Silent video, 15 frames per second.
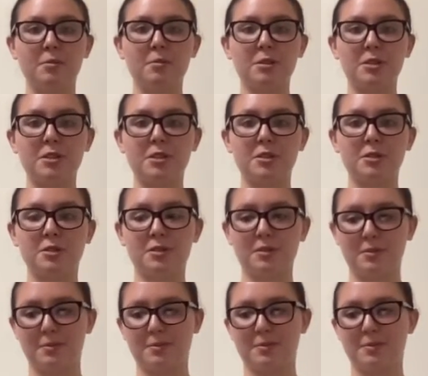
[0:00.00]
which
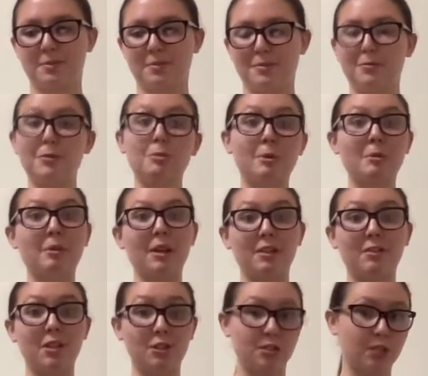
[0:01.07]
would be
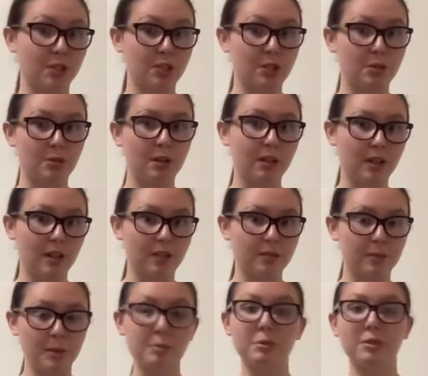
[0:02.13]
beneficial to a lot
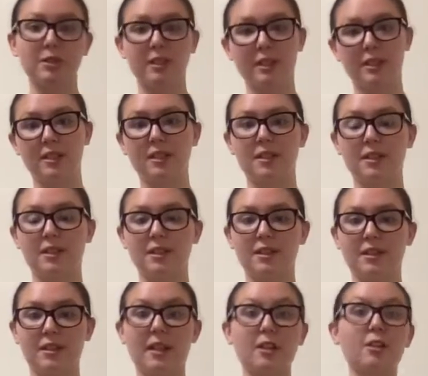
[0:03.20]
of people
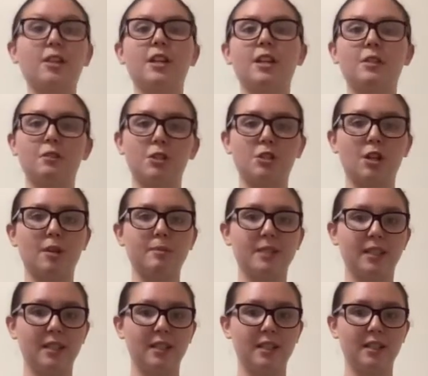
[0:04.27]
that are looking for
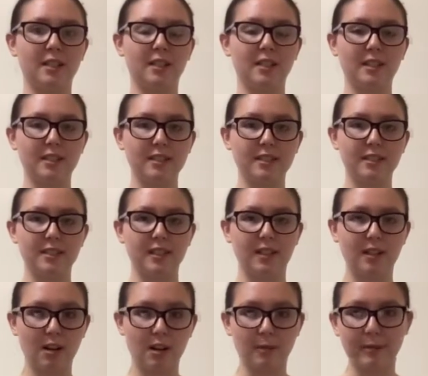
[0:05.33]
jobs in this
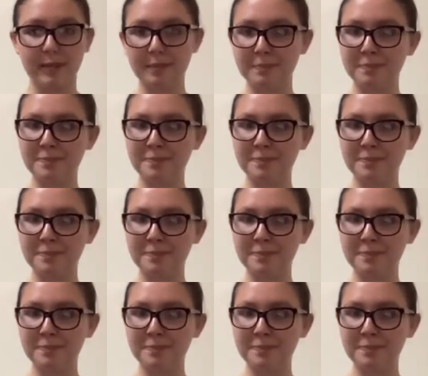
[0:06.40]
economy.